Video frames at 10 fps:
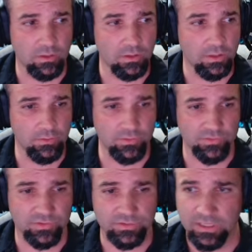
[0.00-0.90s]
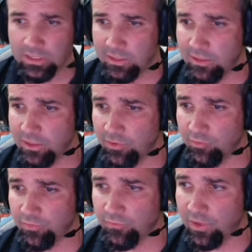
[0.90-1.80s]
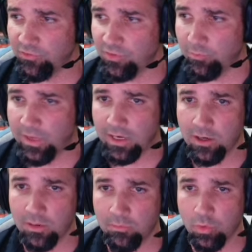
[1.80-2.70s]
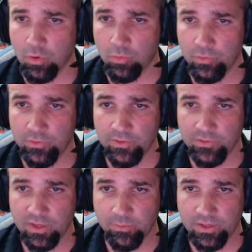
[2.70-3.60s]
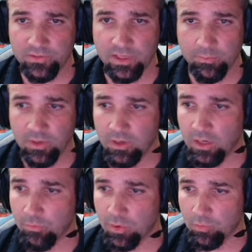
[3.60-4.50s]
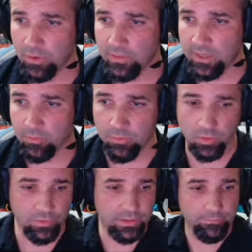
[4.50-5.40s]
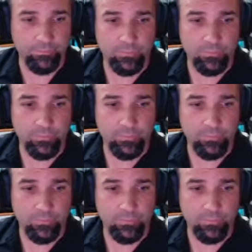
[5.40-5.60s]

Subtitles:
Okay, let's just get us refreshed and back on board. We'll do this step by step. I'm going to run that remotely.